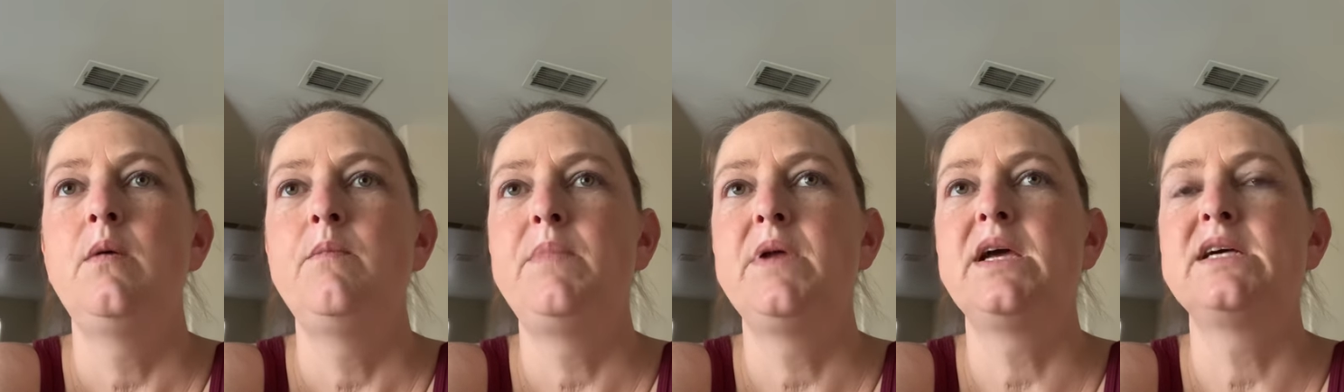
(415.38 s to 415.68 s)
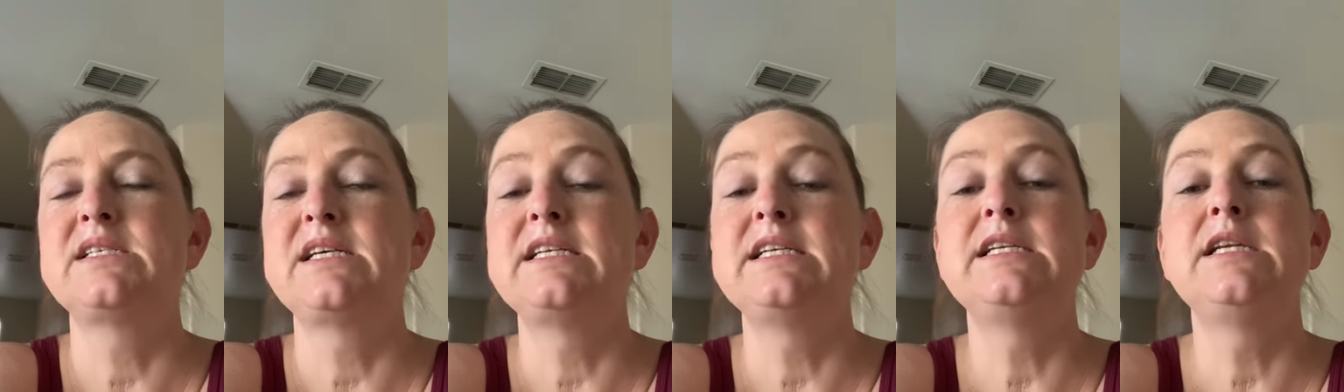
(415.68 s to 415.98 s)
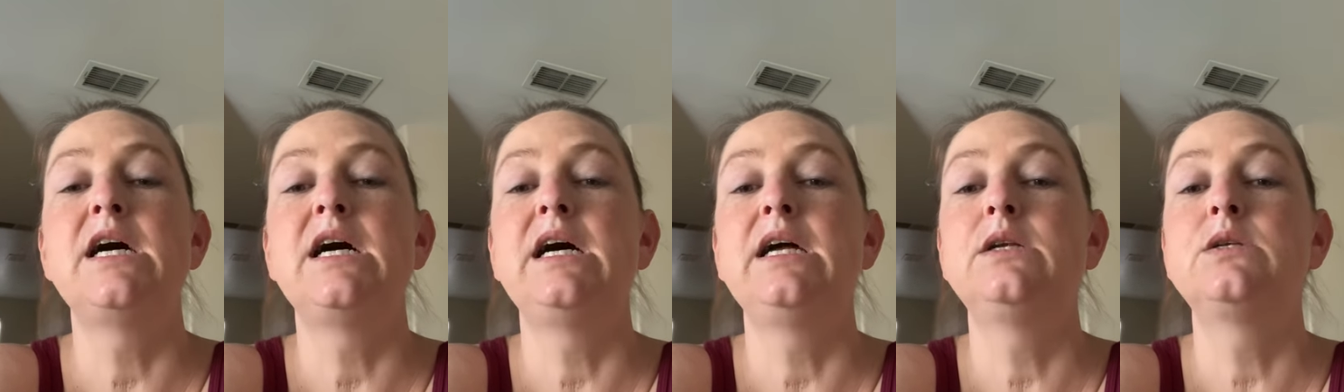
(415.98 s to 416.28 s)
because I did
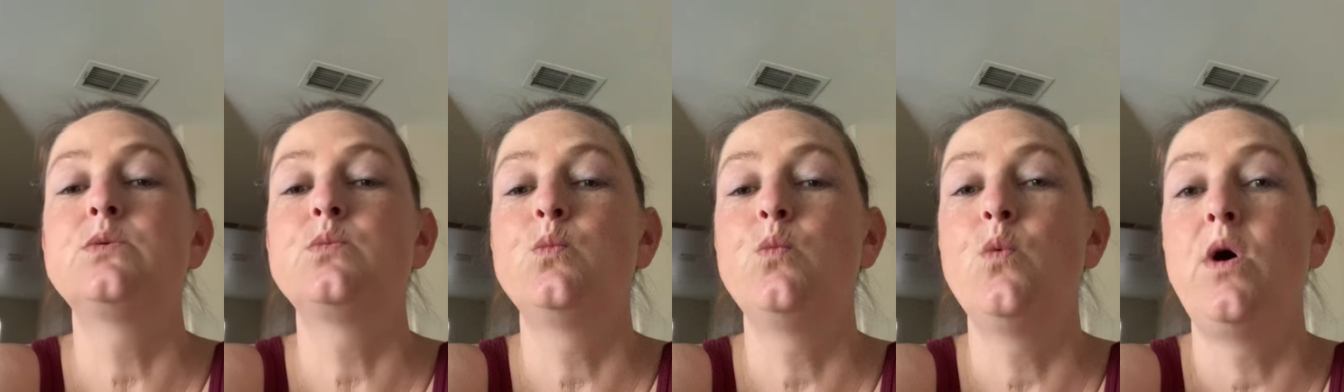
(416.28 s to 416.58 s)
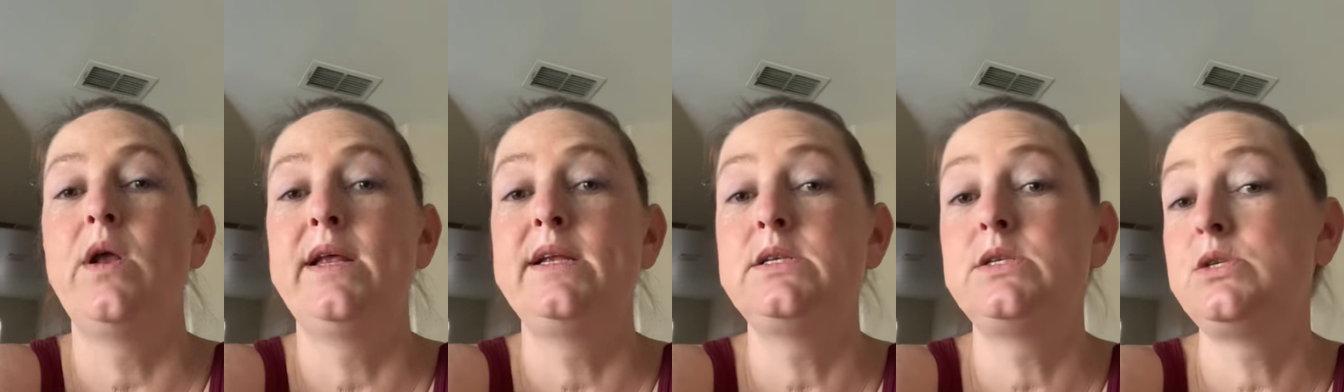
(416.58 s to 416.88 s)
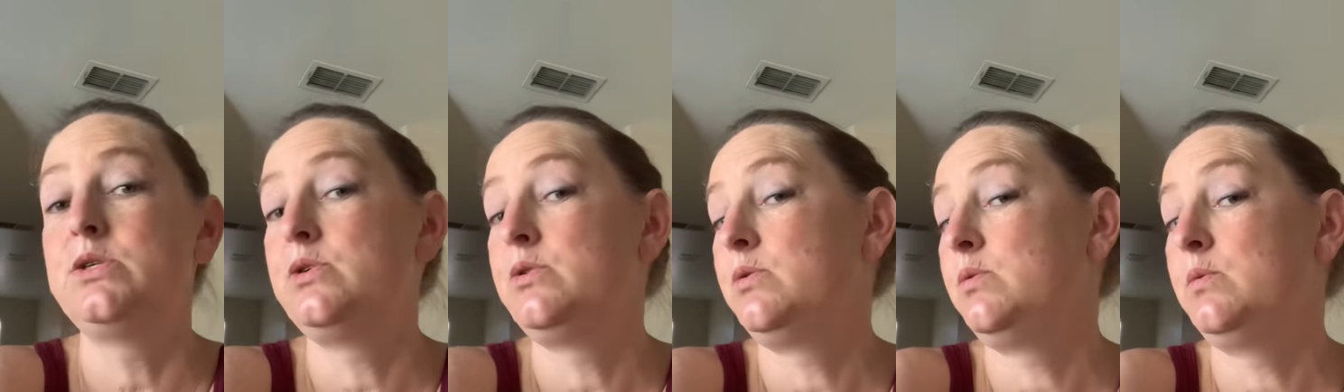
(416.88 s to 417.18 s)
not want it
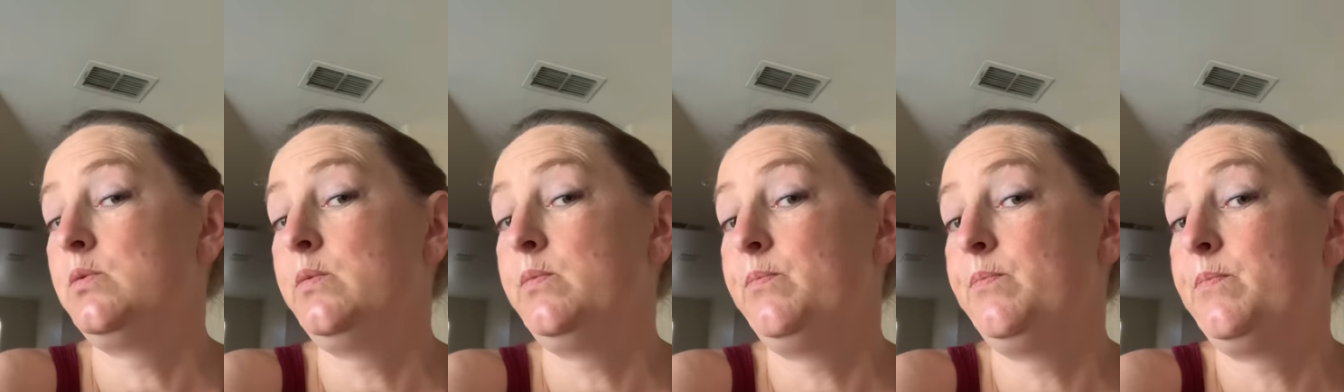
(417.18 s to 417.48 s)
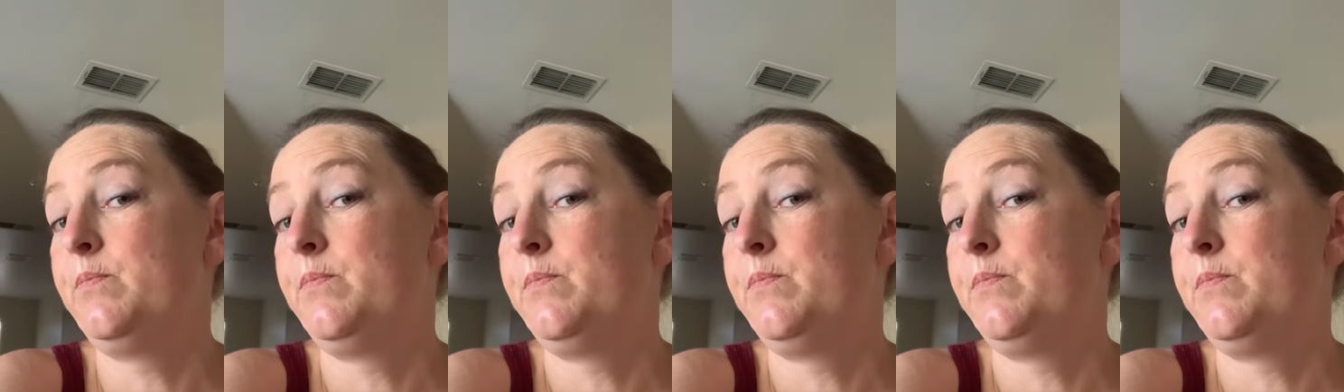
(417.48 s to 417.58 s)
to